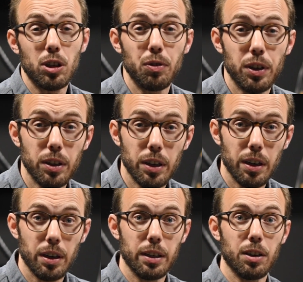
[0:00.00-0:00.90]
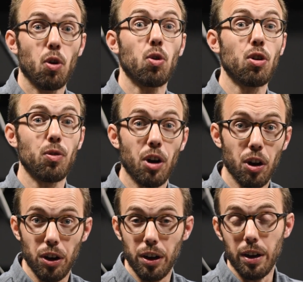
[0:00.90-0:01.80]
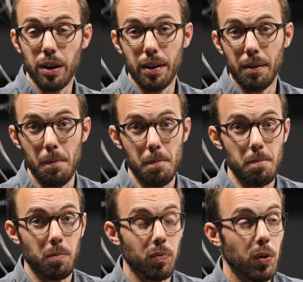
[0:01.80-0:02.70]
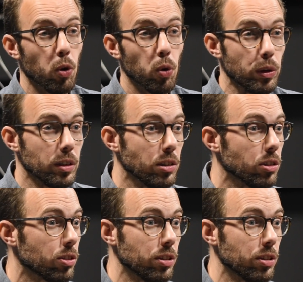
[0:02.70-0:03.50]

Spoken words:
even in the longer run, all these